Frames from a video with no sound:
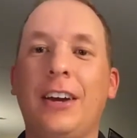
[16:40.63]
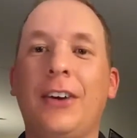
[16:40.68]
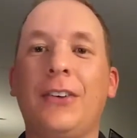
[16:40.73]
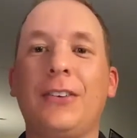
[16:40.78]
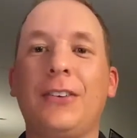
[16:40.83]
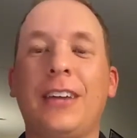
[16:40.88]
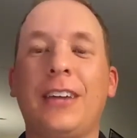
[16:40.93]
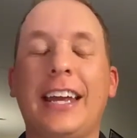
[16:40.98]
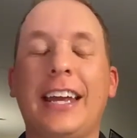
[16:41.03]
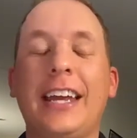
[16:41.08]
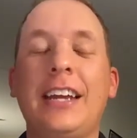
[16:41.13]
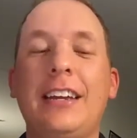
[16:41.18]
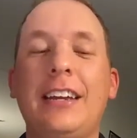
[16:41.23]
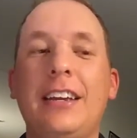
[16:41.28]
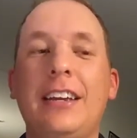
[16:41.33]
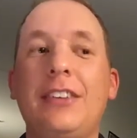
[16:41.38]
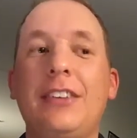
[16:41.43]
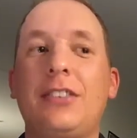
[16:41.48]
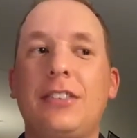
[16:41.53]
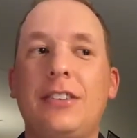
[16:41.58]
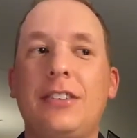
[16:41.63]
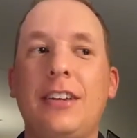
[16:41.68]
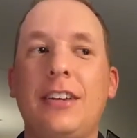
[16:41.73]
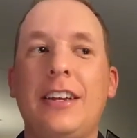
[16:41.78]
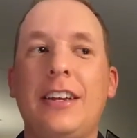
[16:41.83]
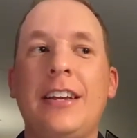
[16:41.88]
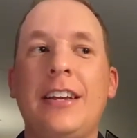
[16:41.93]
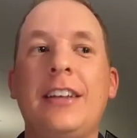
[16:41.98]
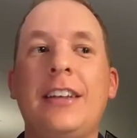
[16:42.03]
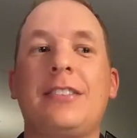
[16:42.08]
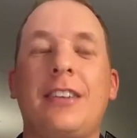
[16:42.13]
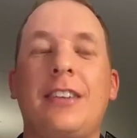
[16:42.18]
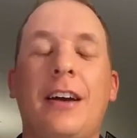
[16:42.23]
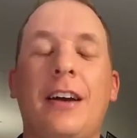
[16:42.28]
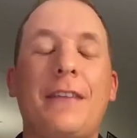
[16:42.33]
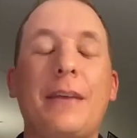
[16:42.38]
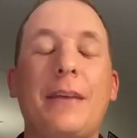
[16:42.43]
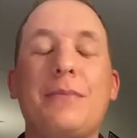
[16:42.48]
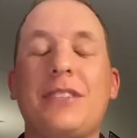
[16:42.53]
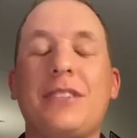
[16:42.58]
Like it is
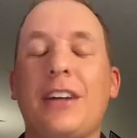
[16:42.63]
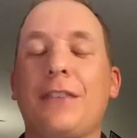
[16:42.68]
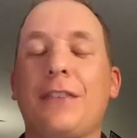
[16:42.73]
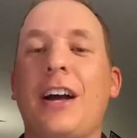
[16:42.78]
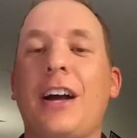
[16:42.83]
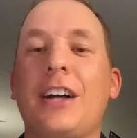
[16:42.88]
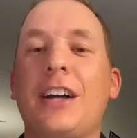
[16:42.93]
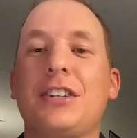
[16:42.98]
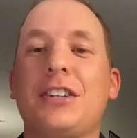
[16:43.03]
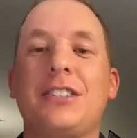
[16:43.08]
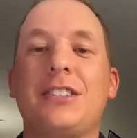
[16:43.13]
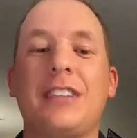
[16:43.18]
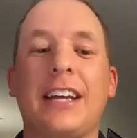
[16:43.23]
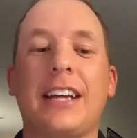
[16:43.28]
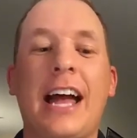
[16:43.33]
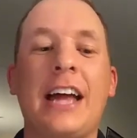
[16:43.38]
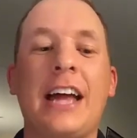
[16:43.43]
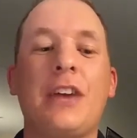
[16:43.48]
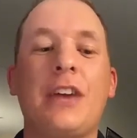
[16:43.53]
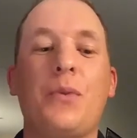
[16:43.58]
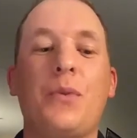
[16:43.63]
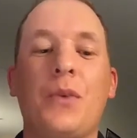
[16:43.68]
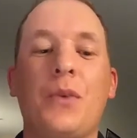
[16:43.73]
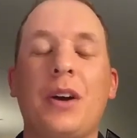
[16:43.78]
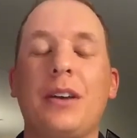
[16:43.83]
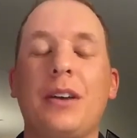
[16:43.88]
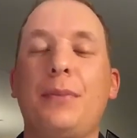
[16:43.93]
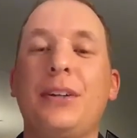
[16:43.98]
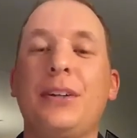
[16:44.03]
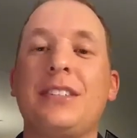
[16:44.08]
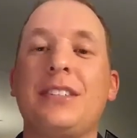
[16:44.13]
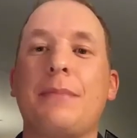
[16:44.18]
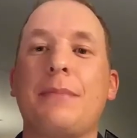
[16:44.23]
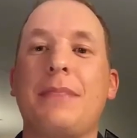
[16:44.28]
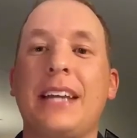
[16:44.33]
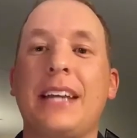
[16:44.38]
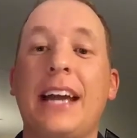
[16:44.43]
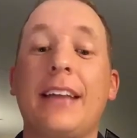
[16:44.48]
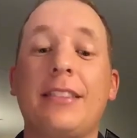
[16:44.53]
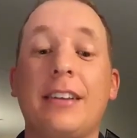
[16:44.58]
tough. I'm self-conscious. Like I don't want to put
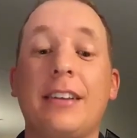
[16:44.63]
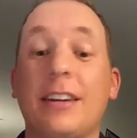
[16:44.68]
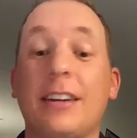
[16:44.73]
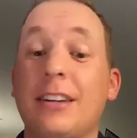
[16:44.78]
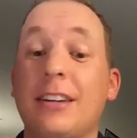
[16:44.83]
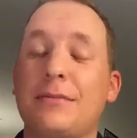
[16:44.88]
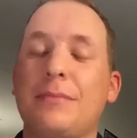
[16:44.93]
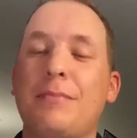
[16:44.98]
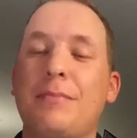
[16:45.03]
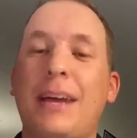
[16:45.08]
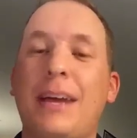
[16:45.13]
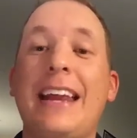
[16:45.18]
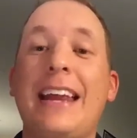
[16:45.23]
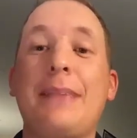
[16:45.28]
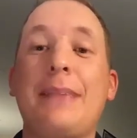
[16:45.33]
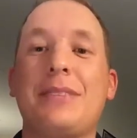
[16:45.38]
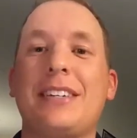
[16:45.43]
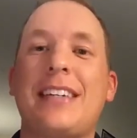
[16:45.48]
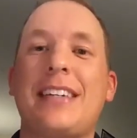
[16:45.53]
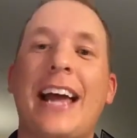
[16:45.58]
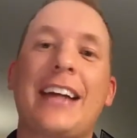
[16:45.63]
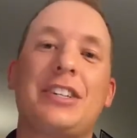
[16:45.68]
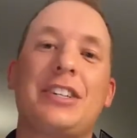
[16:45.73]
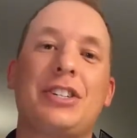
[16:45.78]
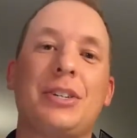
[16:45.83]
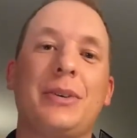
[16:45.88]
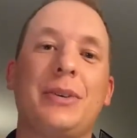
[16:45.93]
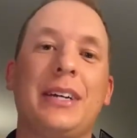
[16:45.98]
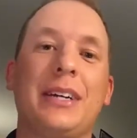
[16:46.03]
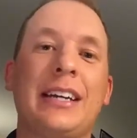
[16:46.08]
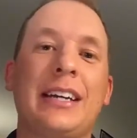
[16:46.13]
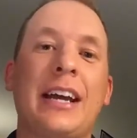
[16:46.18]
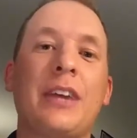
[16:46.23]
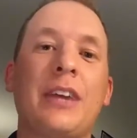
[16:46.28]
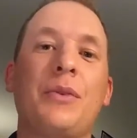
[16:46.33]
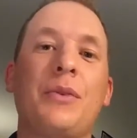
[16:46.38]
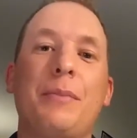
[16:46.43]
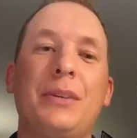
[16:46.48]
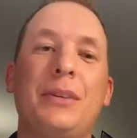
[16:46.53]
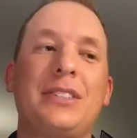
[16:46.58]
something out there because my name's attached to it. And I
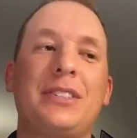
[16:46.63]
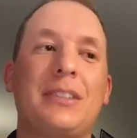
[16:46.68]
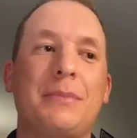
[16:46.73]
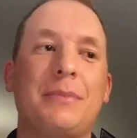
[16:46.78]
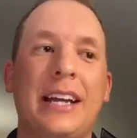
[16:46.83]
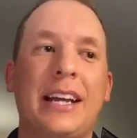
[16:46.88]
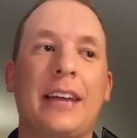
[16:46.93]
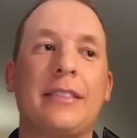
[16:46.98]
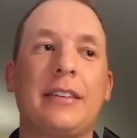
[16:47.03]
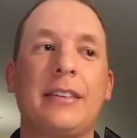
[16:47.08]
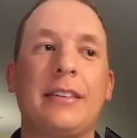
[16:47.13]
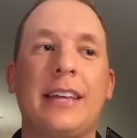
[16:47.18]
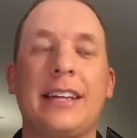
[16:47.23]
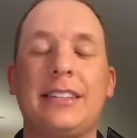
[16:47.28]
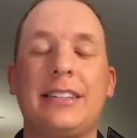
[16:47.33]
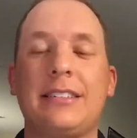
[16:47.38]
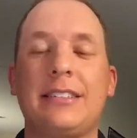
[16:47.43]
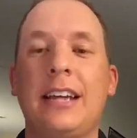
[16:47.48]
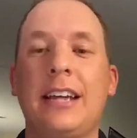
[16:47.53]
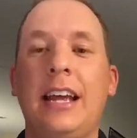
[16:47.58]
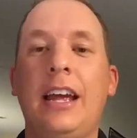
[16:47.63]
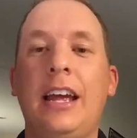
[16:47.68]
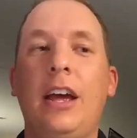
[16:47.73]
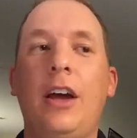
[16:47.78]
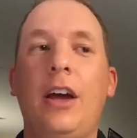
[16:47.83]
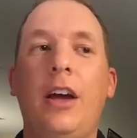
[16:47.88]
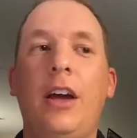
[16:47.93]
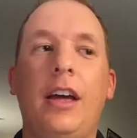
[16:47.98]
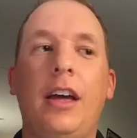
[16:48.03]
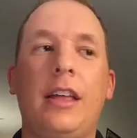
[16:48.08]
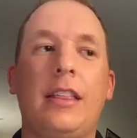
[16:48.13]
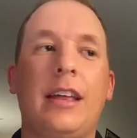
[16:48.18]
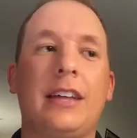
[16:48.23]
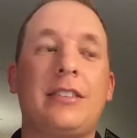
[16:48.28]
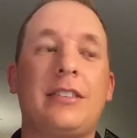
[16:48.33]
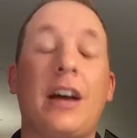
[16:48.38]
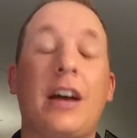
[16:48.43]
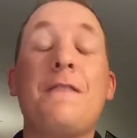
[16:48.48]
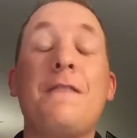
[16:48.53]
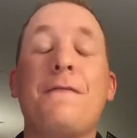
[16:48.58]
don't want to put something out there that's
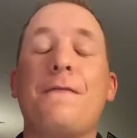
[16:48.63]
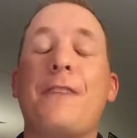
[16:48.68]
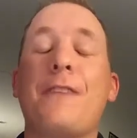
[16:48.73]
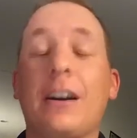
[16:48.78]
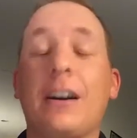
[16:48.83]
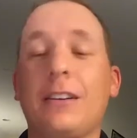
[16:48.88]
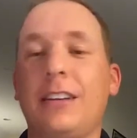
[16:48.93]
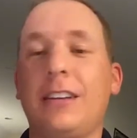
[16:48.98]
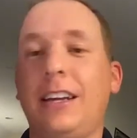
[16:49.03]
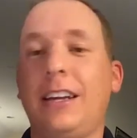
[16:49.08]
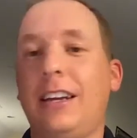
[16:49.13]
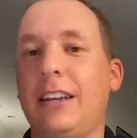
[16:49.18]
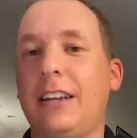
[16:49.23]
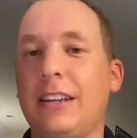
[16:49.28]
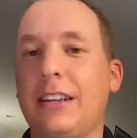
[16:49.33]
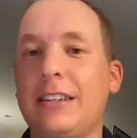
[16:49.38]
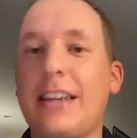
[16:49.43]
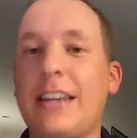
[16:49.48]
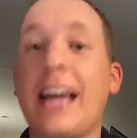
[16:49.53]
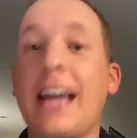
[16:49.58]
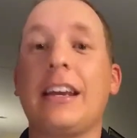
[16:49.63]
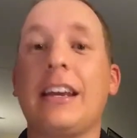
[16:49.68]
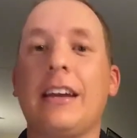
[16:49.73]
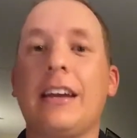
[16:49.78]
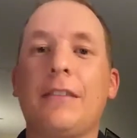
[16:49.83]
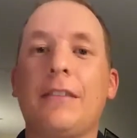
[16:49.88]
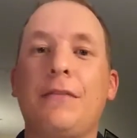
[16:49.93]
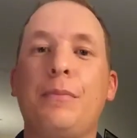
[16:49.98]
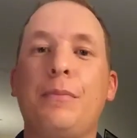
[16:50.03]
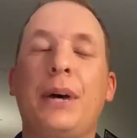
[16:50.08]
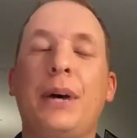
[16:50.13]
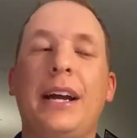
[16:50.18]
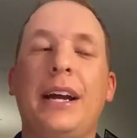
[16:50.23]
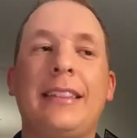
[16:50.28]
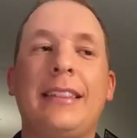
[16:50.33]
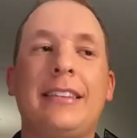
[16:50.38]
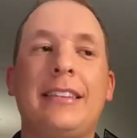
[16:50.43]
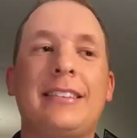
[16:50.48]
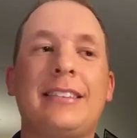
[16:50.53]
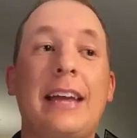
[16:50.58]
unfairly negative. But
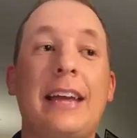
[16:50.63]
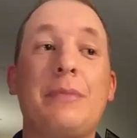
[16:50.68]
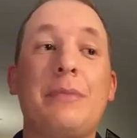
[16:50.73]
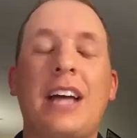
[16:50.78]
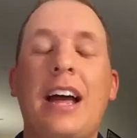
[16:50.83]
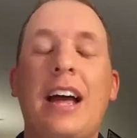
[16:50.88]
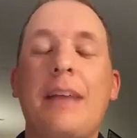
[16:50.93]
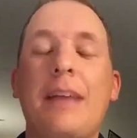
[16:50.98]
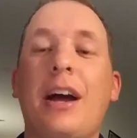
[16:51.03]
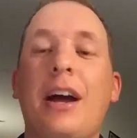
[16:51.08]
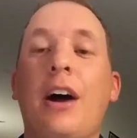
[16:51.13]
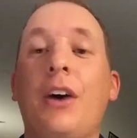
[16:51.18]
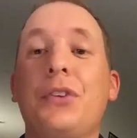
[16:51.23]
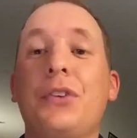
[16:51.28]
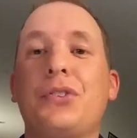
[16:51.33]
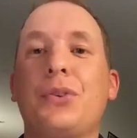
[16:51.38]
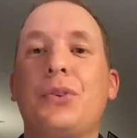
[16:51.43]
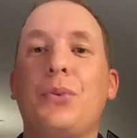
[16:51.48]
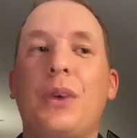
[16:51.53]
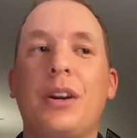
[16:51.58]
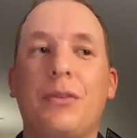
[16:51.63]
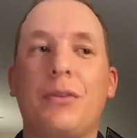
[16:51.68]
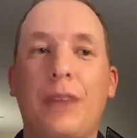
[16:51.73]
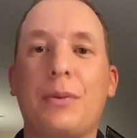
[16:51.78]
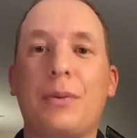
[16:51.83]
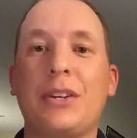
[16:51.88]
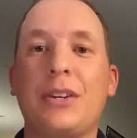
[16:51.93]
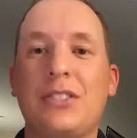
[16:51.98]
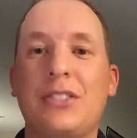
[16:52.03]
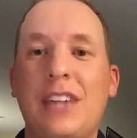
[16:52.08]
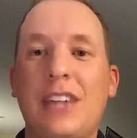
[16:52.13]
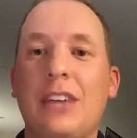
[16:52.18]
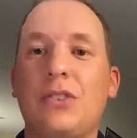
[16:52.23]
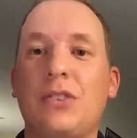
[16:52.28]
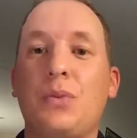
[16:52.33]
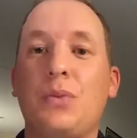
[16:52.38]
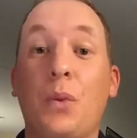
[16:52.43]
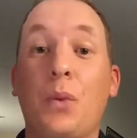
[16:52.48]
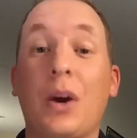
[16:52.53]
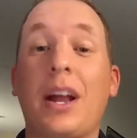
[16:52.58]
at the same time, I also want to
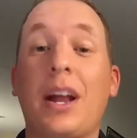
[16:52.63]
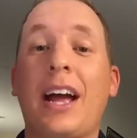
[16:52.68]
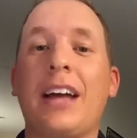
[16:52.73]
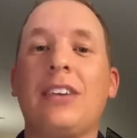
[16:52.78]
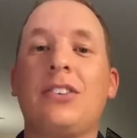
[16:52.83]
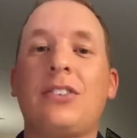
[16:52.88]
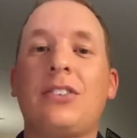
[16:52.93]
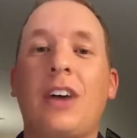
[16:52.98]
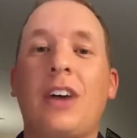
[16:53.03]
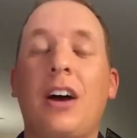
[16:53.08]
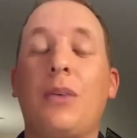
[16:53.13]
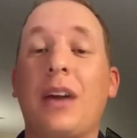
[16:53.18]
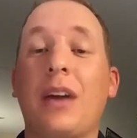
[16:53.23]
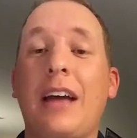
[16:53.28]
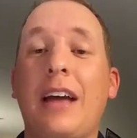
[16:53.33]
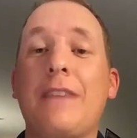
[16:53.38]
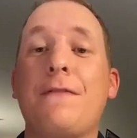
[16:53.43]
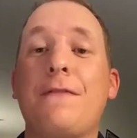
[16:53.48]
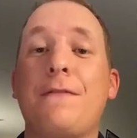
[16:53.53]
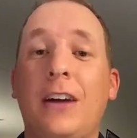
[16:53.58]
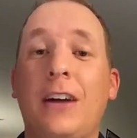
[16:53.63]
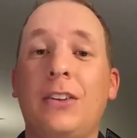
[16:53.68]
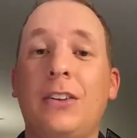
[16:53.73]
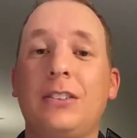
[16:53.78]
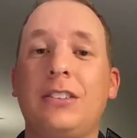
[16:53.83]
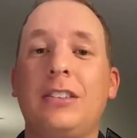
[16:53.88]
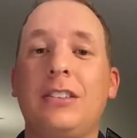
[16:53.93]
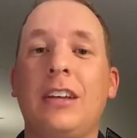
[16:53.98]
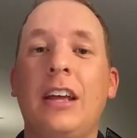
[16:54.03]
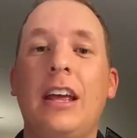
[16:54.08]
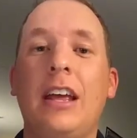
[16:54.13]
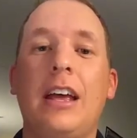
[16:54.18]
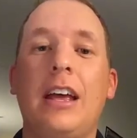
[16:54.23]
represent what I saw, what I felt.